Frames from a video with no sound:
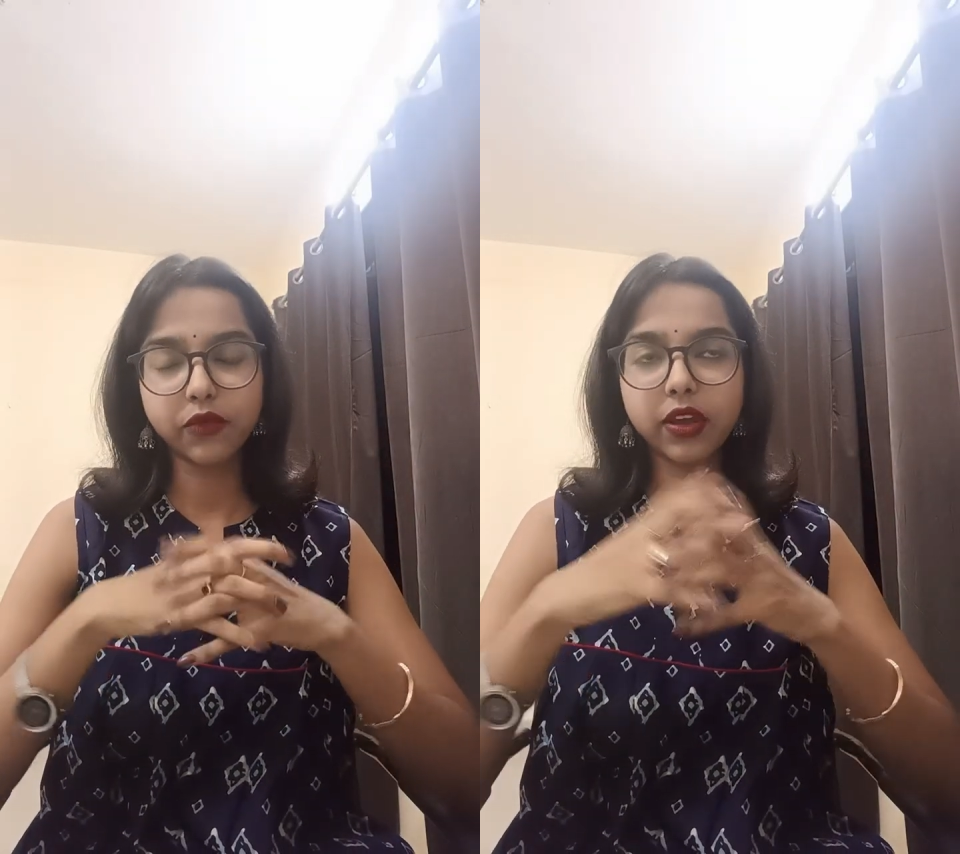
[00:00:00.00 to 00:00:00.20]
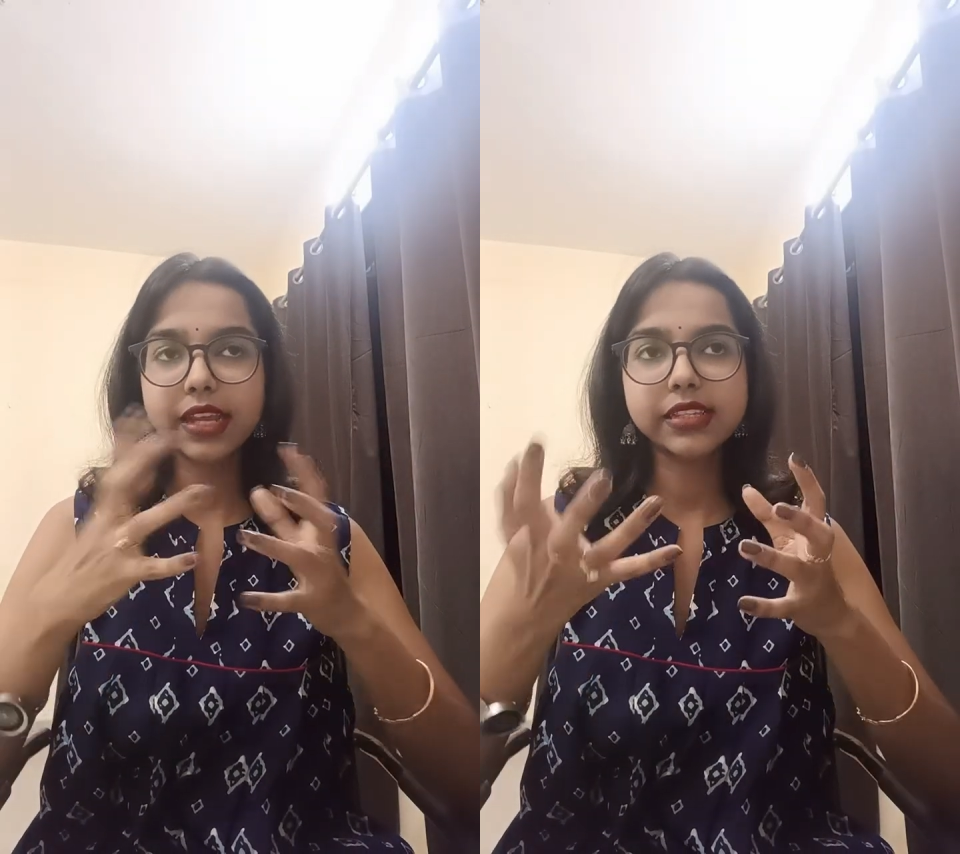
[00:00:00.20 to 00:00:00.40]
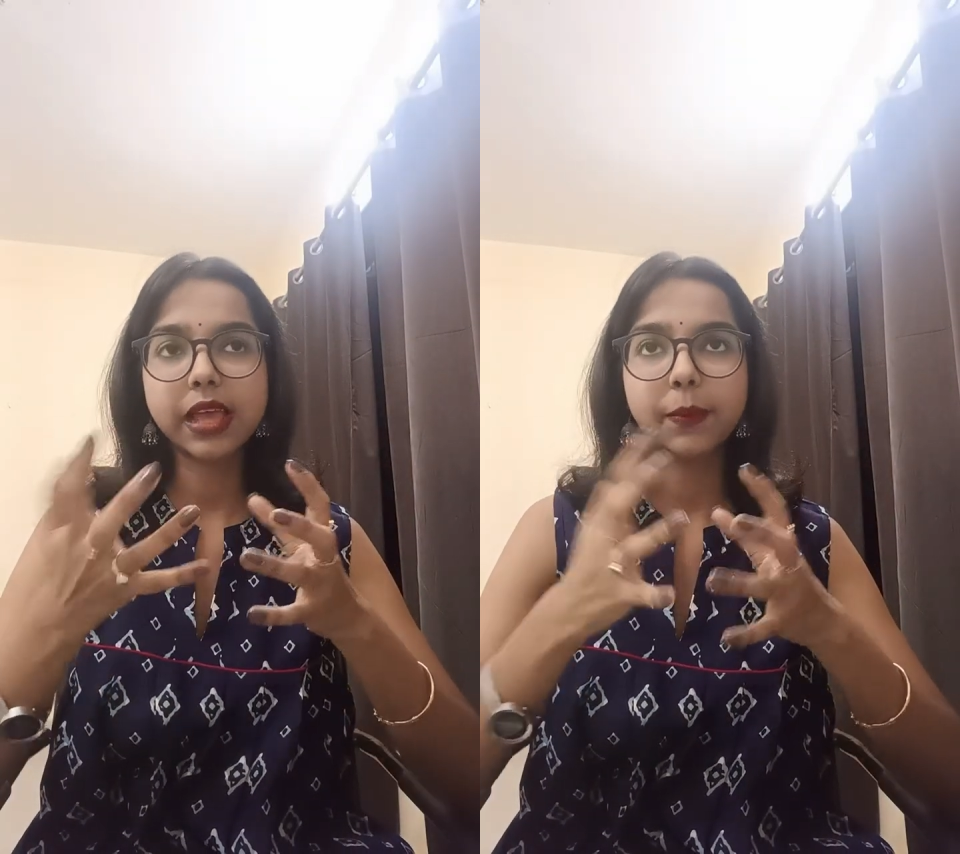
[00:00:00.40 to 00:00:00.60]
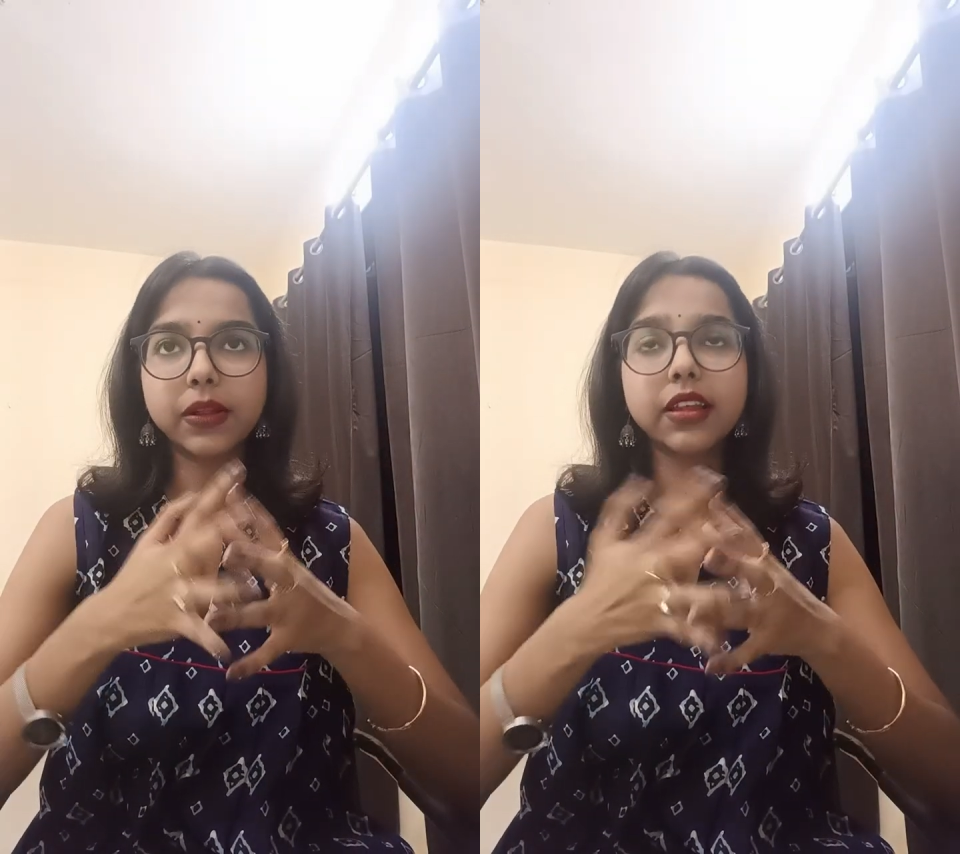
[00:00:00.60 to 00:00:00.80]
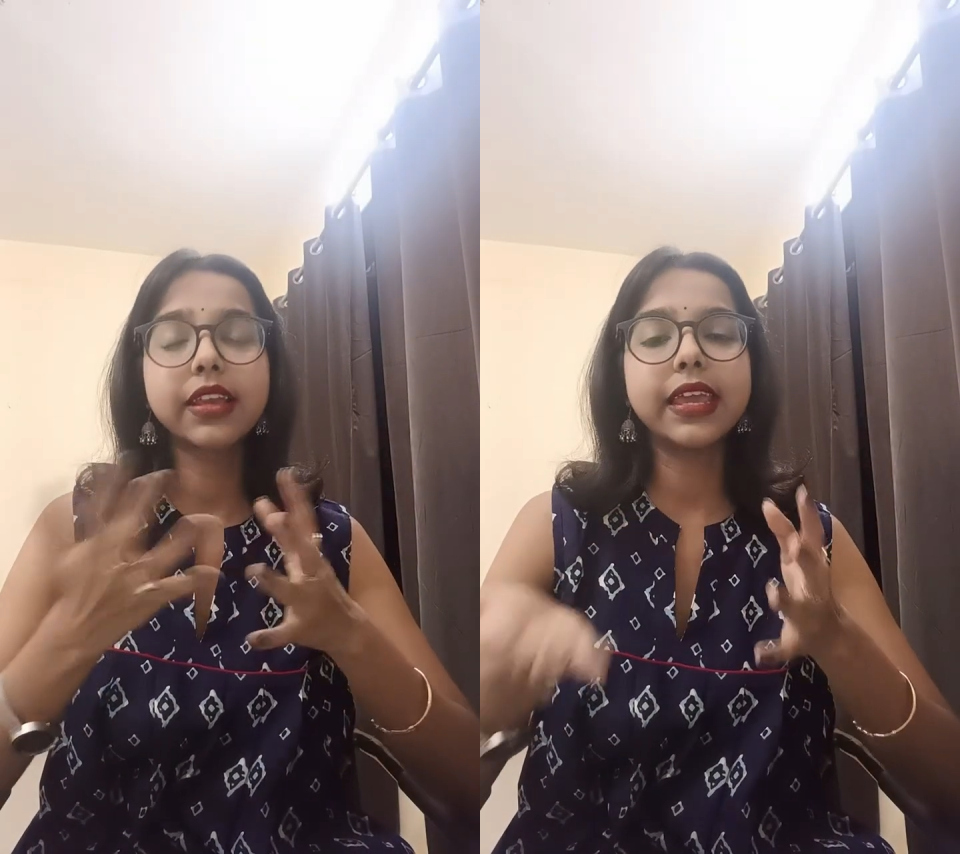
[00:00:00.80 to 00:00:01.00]
For example,
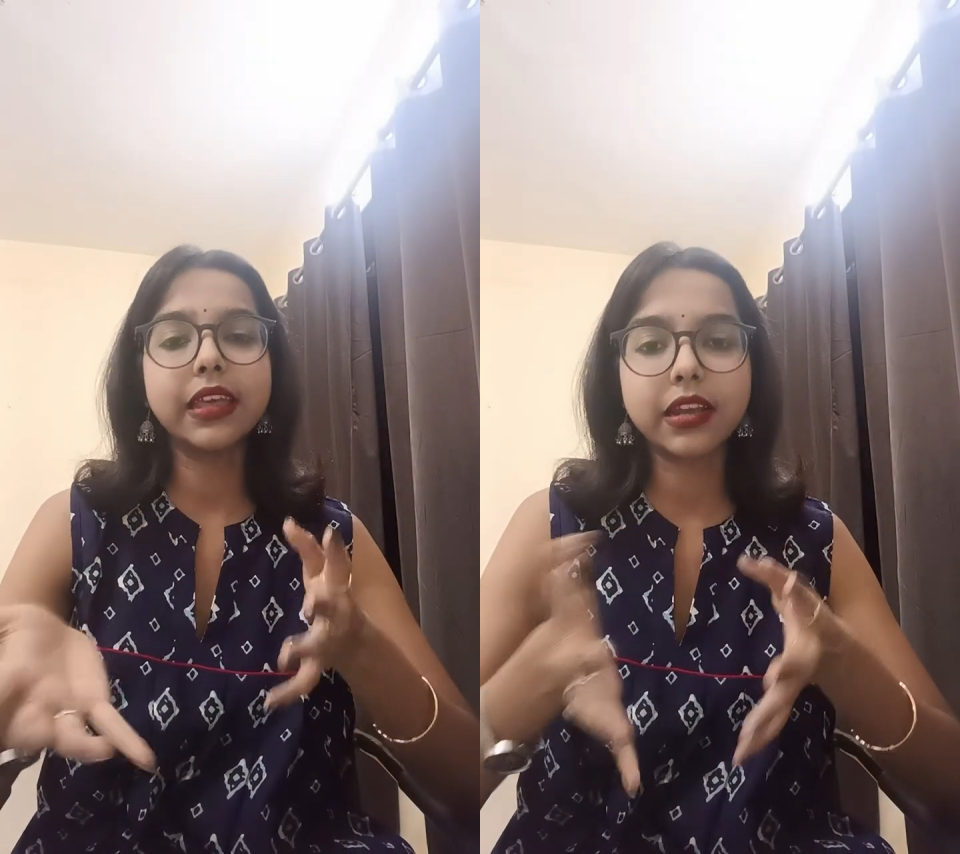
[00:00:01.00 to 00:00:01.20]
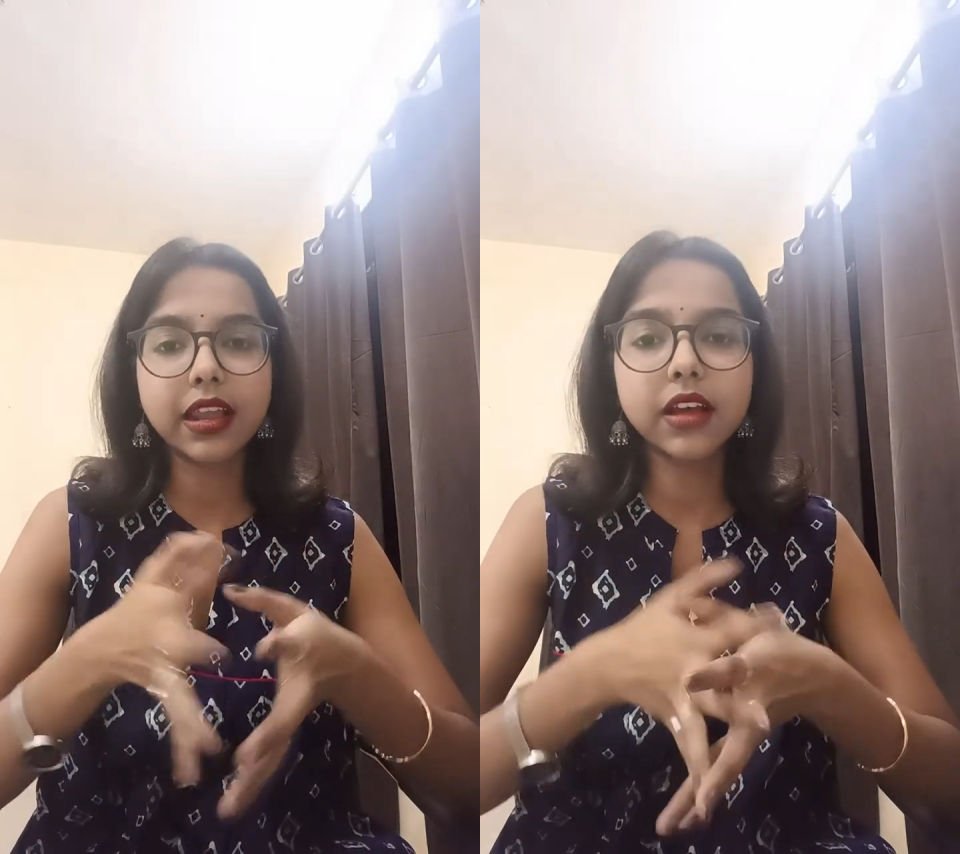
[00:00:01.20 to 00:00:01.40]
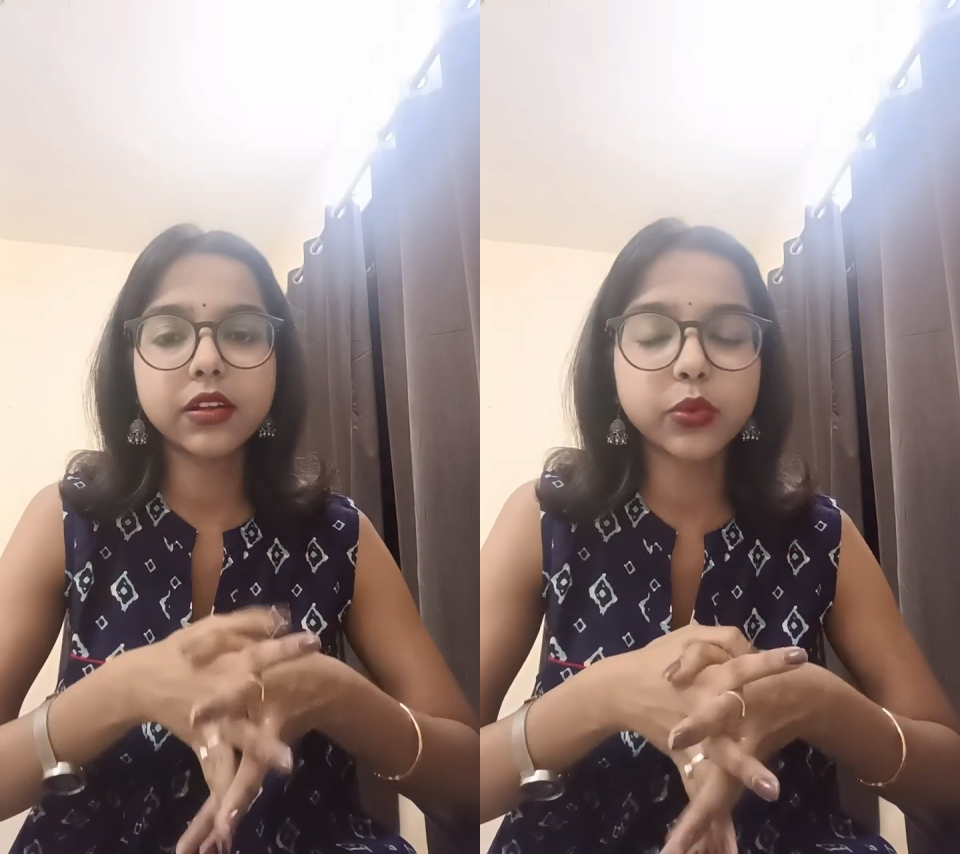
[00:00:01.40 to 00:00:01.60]
the Kerala